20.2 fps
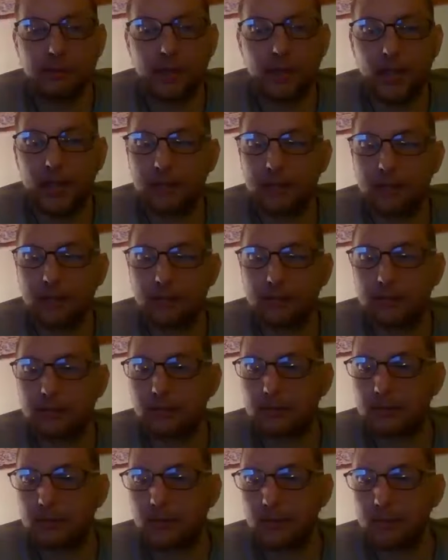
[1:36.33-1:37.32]
Yeah,
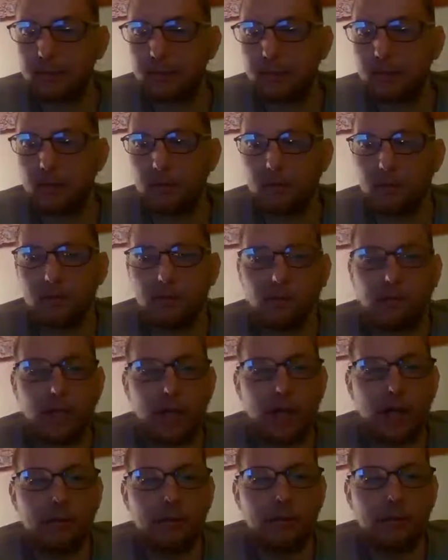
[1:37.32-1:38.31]
just type your
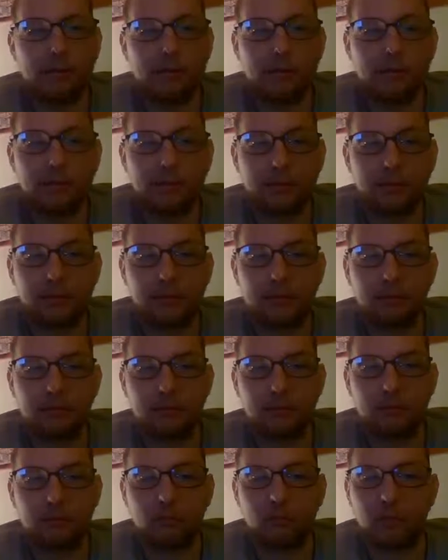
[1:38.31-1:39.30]
comments
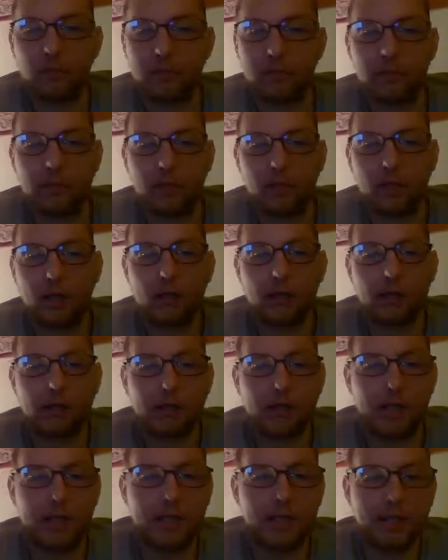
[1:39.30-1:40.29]
and what you thought of the
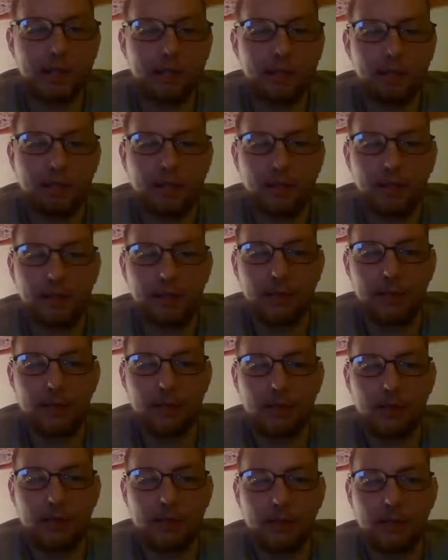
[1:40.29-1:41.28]
game
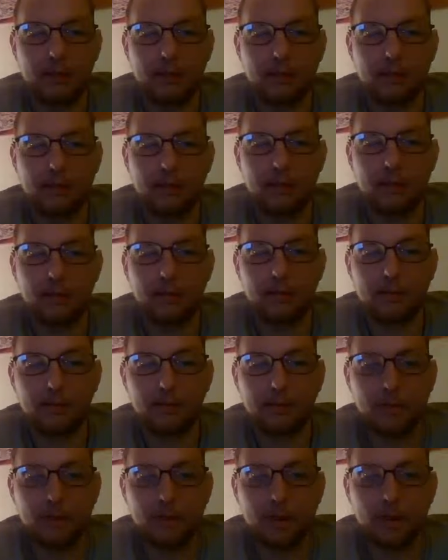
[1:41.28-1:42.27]
and
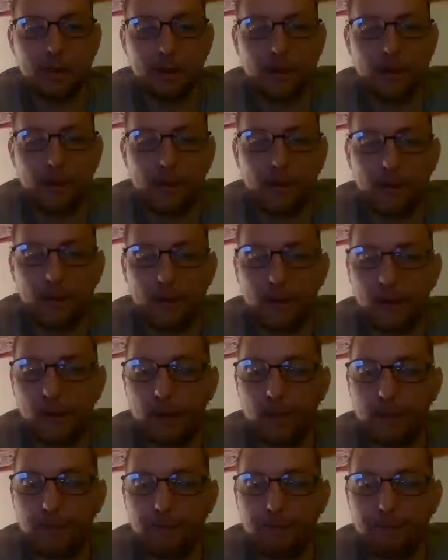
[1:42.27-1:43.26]

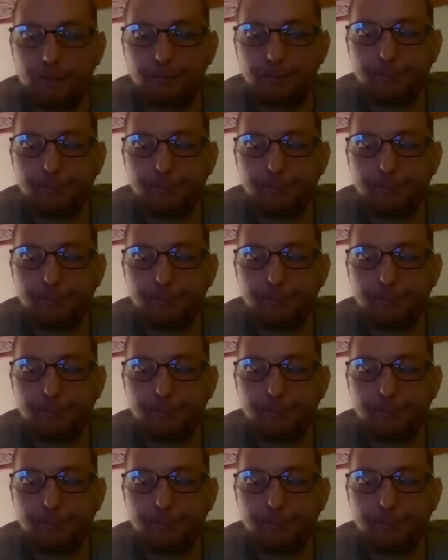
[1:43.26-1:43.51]
um